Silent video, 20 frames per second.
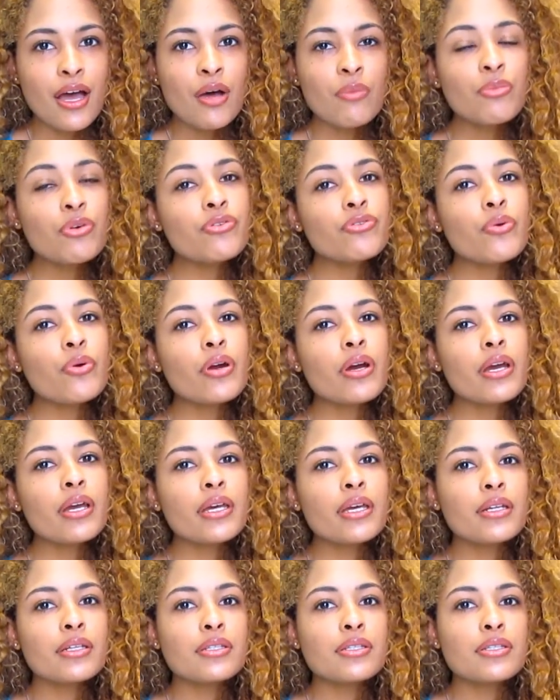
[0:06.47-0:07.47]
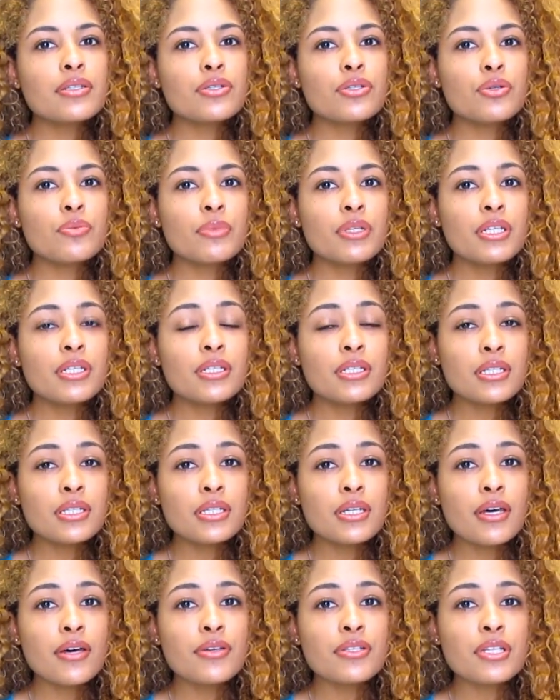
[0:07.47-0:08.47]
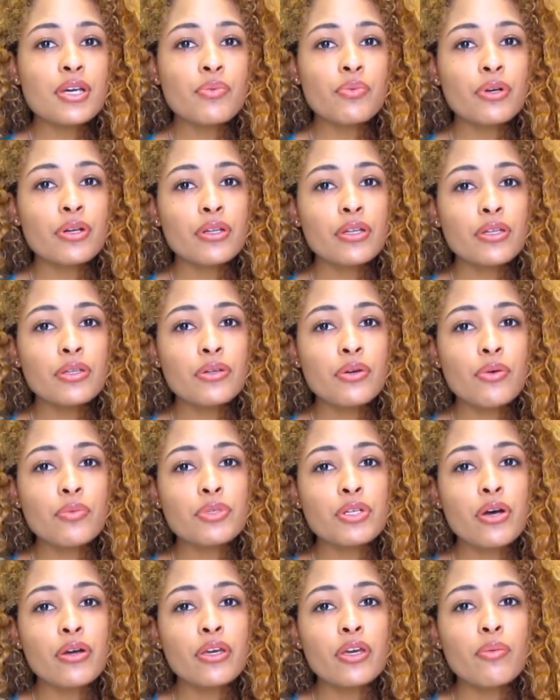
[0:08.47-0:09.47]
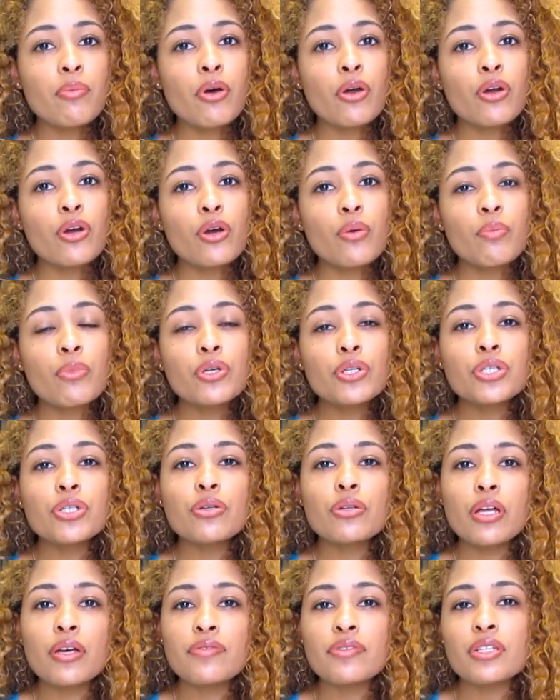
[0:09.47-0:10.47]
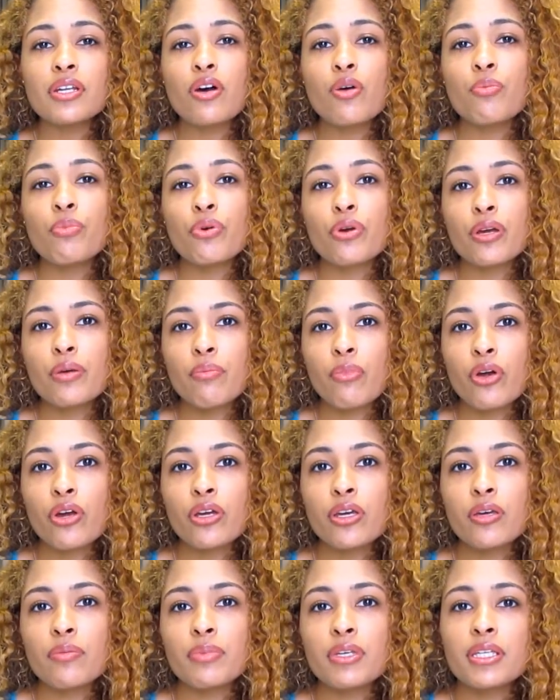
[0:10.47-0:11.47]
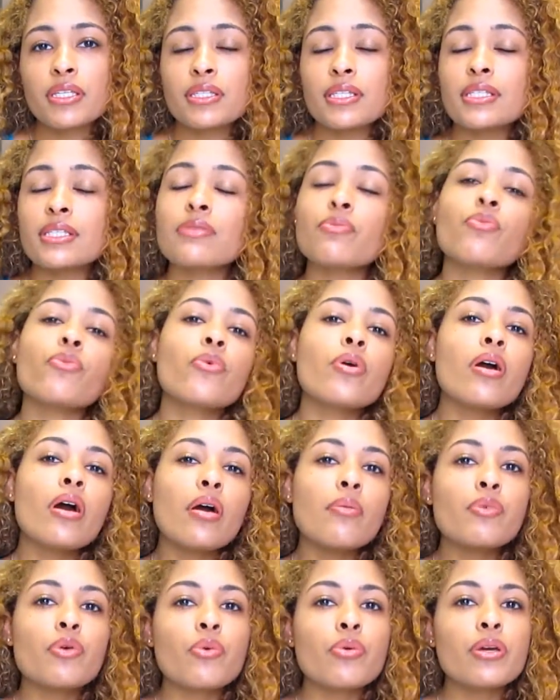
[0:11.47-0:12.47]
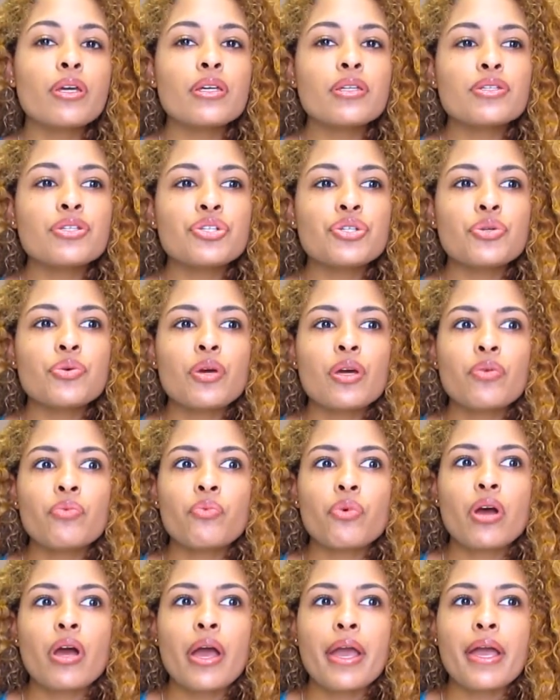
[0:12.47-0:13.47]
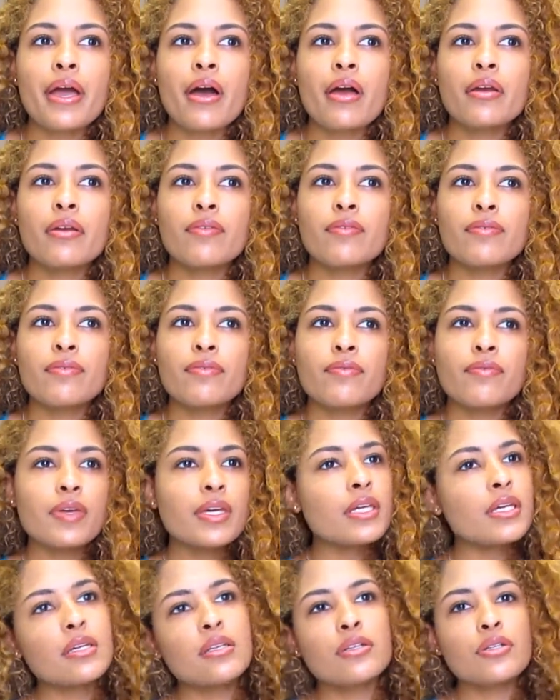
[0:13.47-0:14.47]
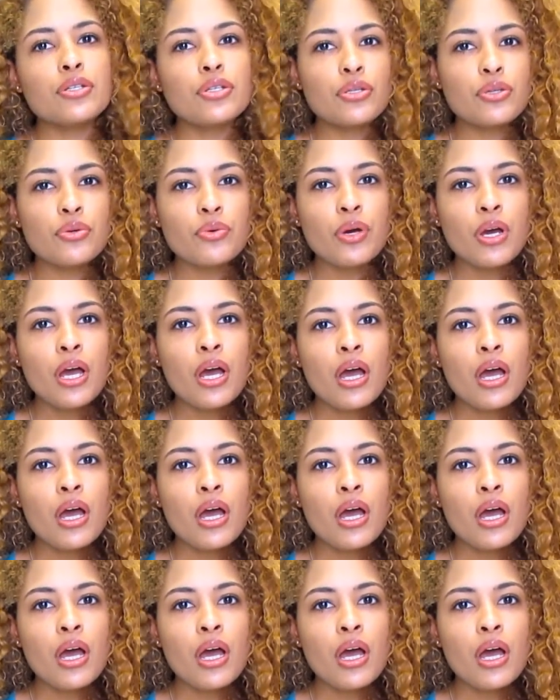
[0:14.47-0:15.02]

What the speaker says: Before I get into too many details, I want to let you know I'm talking about a commercial lifestyle print market because that's what I'm going into and what I kind of fit into.